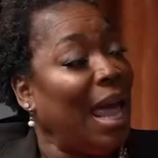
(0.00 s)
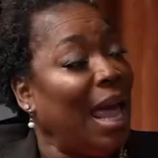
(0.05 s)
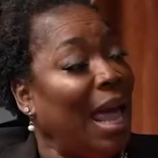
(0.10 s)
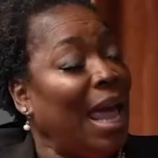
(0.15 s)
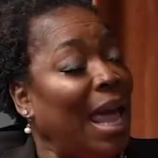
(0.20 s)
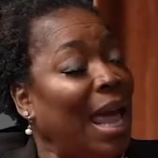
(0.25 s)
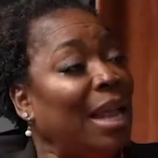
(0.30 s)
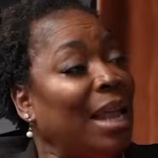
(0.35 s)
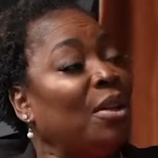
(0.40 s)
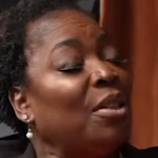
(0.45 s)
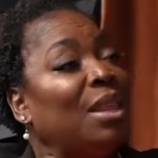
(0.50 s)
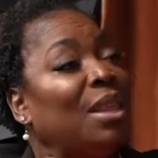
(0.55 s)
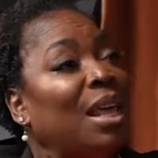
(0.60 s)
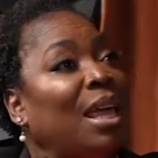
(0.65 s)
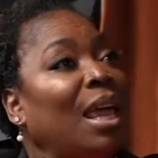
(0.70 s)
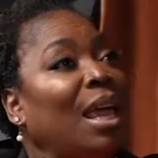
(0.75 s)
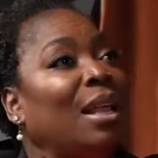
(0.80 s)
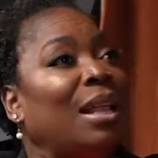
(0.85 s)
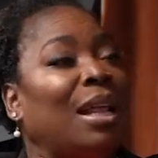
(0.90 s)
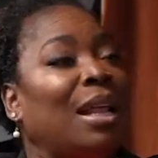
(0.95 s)
and are
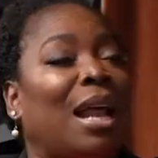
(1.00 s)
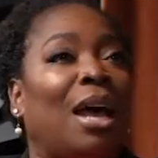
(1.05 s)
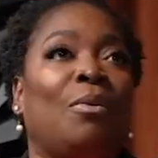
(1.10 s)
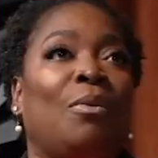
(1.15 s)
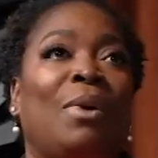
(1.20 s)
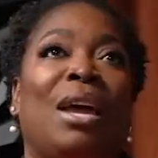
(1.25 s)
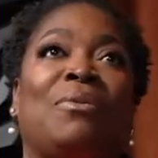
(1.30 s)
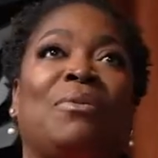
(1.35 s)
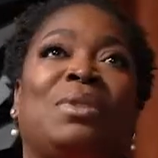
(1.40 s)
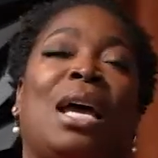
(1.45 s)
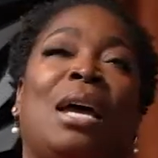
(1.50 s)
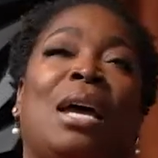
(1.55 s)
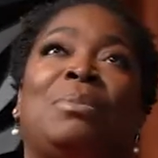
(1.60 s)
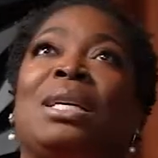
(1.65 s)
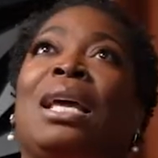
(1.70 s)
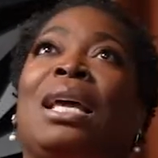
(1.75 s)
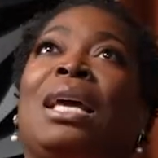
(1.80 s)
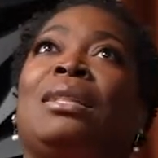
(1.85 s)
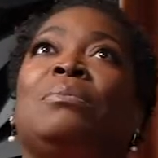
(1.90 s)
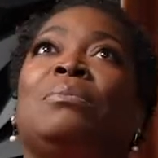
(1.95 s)
thinking that I don't have time to
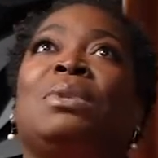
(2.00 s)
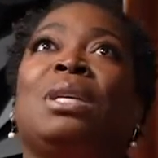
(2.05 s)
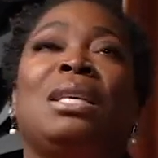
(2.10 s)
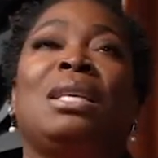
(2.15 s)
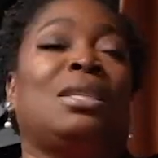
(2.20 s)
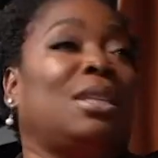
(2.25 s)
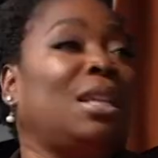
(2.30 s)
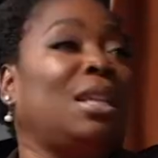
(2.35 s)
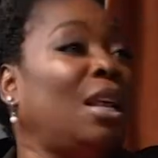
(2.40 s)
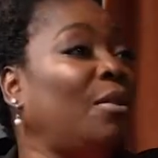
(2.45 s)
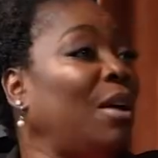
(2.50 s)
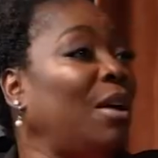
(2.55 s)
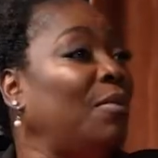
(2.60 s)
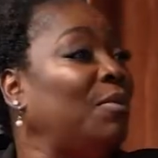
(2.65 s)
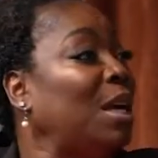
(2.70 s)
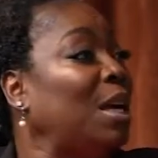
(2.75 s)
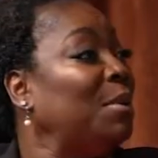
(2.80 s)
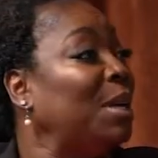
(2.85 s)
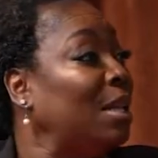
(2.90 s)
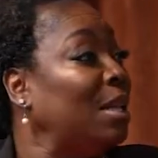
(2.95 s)
get them to this and I don't have
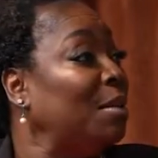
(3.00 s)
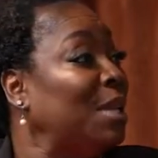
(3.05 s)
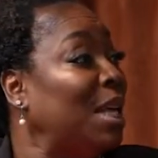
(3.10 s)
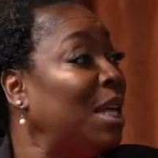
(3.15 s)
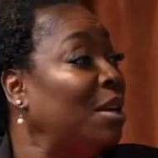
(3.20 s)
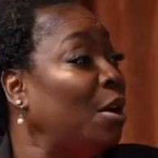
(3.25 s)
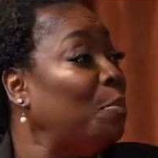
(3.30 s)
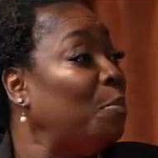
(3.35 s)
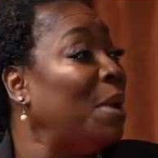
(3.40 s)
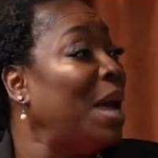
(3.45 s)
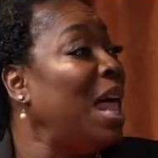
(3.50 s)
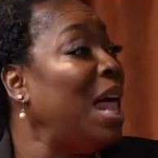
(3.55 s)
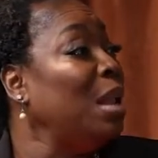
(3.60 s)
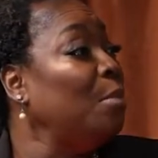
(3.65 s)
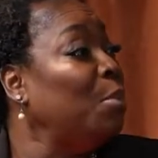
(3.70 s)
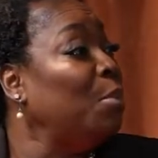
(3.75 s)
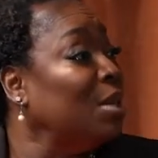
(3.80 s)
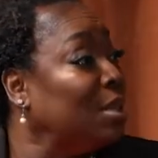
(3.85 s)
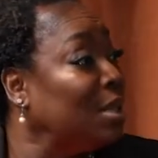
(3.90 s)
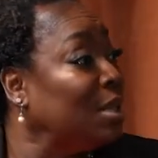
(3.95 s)
time to get them that, there are PAL
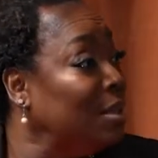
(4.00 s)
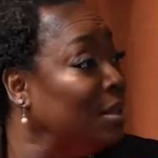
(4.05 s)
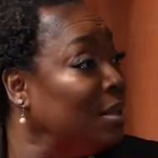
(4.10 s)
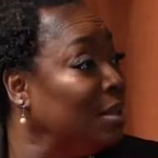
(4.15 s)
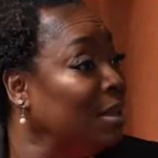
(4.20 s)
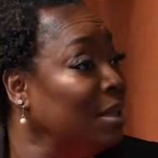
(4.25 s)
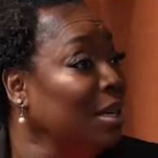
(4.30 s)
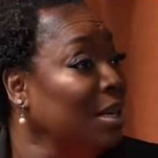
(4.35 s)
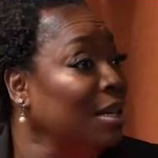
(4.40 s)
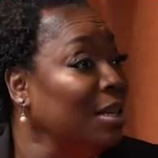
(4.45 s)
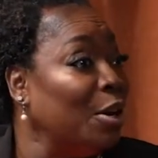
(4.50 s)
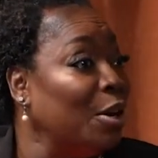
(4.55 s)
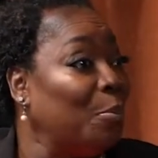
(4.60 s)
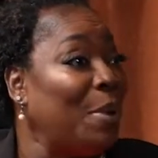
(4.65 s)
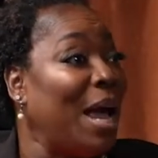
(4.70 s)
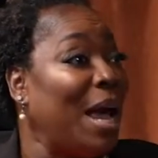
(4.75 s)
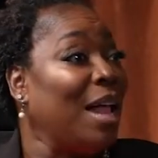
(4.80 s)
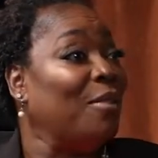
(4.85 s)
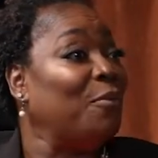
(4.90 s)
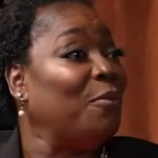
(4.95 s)
buses, there are
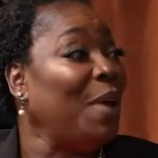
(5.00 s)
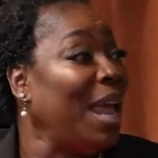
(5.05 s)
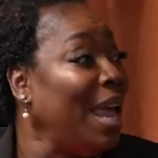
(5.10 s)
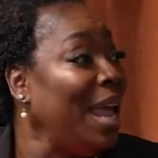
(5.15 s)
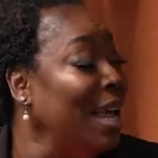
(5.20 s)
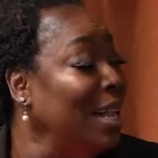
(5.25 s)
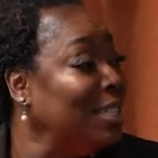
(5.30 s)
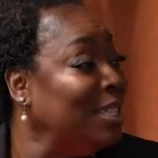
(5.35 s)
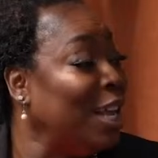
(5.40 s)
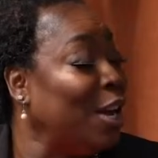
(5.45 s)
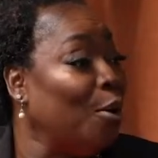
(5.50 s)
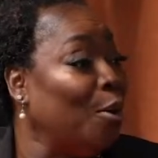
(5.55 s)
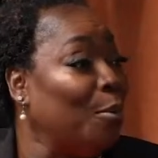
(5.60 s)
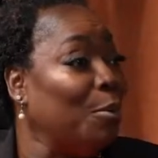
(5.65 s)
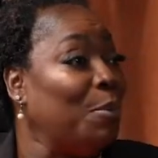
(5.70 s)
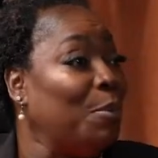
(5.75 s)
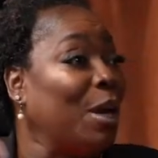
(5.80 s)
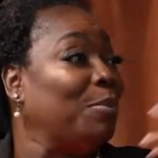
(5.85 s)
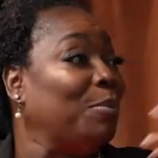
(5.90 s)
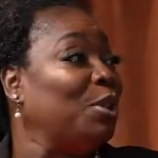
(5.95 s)
PAL vans, they go
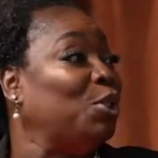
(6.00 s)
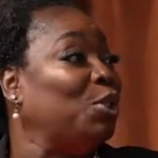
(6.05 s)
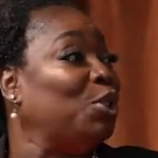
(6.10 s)
and pick up the